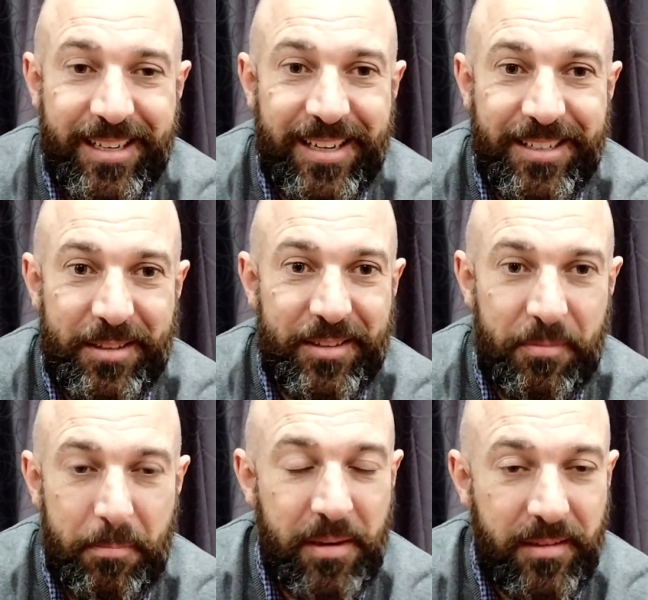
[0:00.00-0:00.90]
I just sort
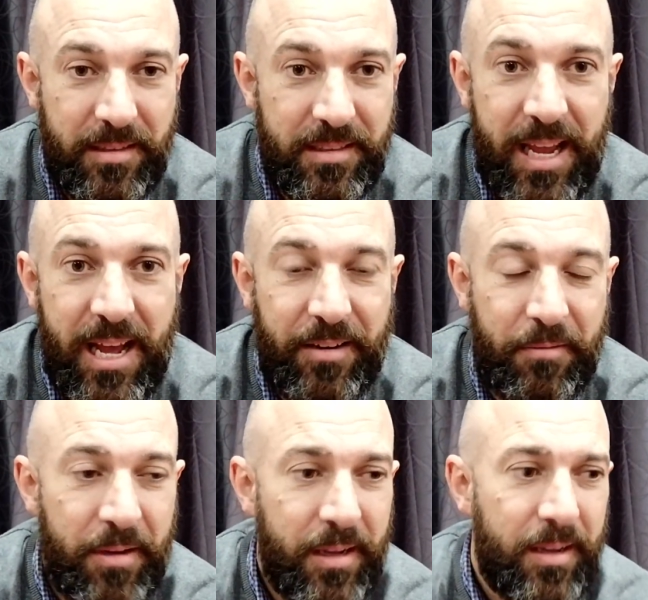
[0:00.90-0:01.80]
of bunkered down,
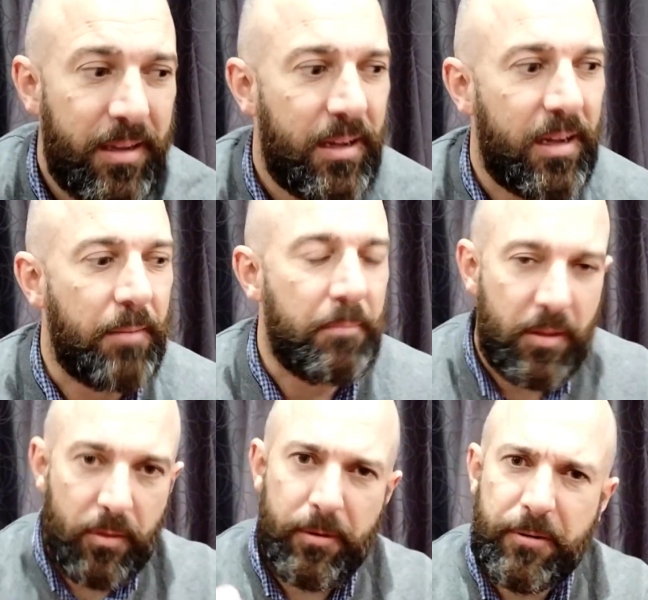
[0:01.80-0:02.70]
and
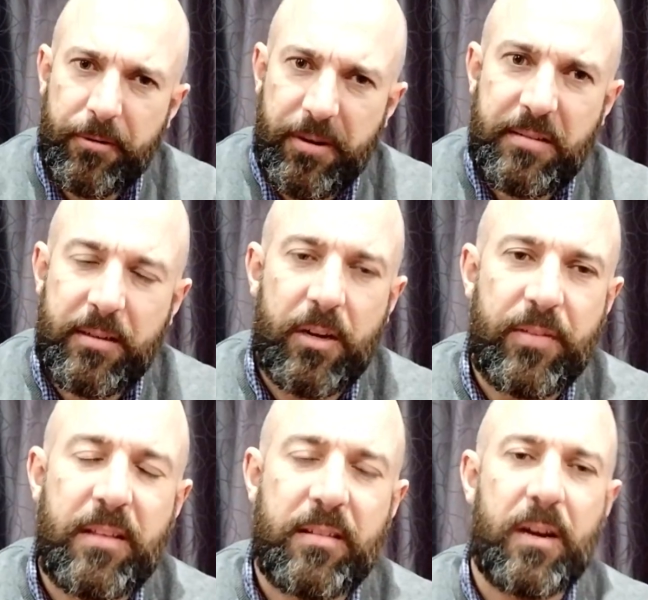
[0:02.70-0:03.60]
the Greeks are kind of
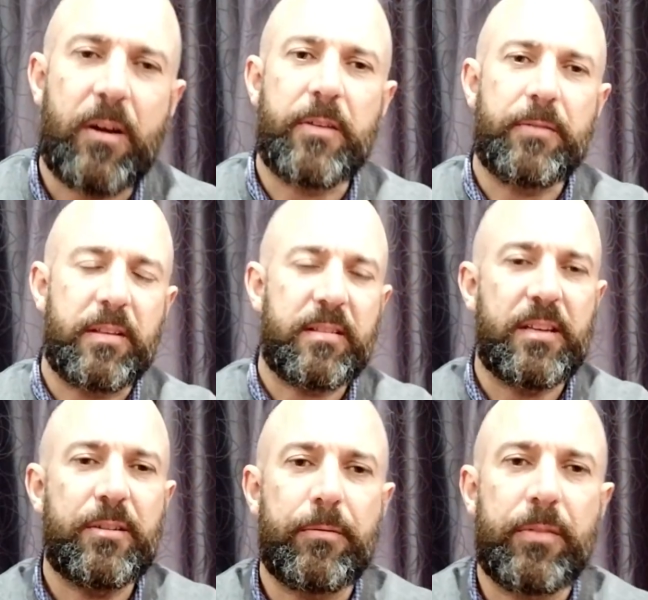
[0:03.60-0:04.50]
in this scenario. They're in the
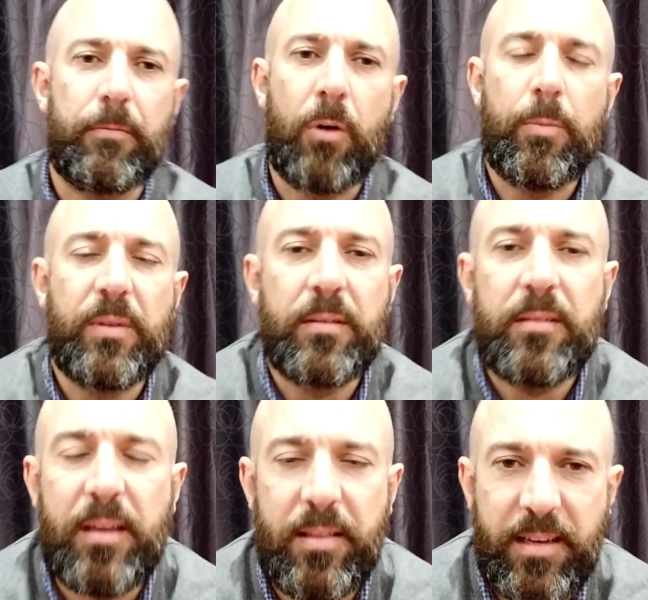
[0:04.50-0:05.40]
center of the
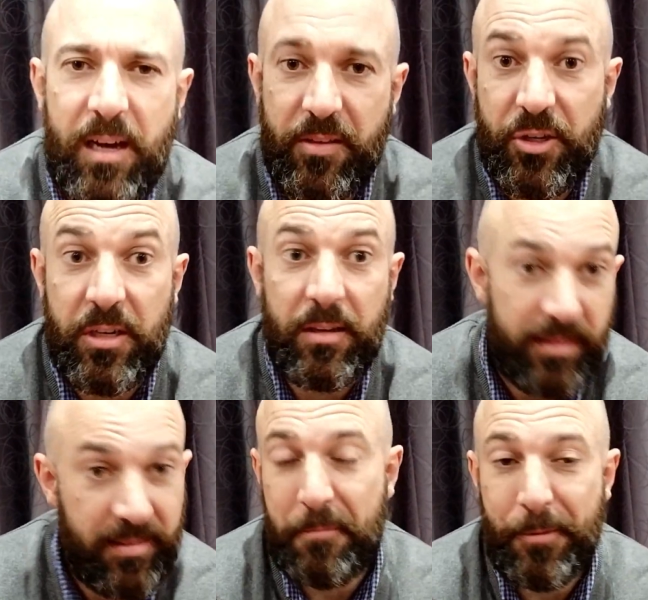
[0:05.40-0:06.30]
Romans and the Carthaginians,
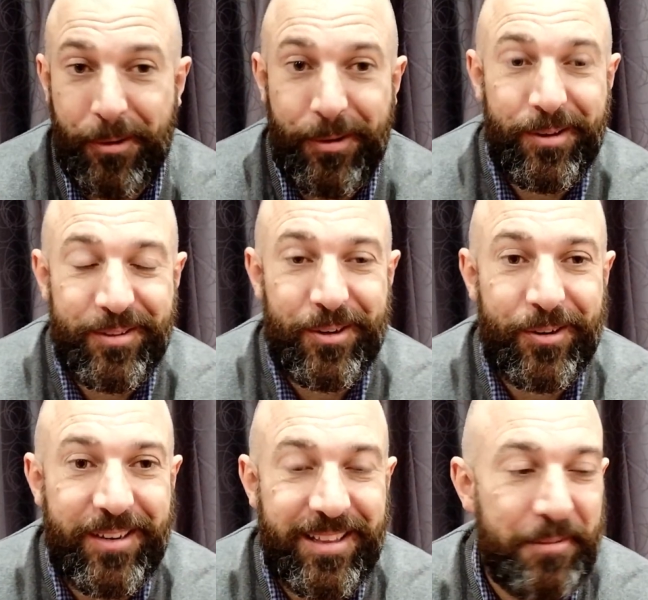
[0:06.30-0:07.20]
as they were
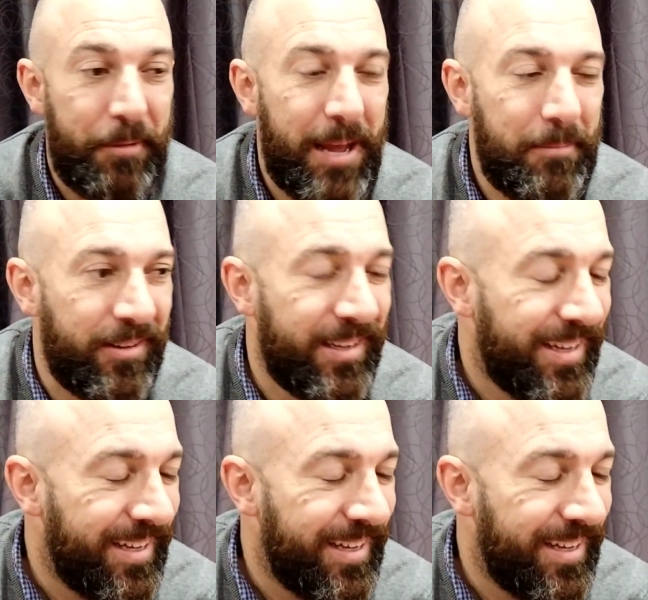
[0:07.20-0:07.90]
historically. This is what happened.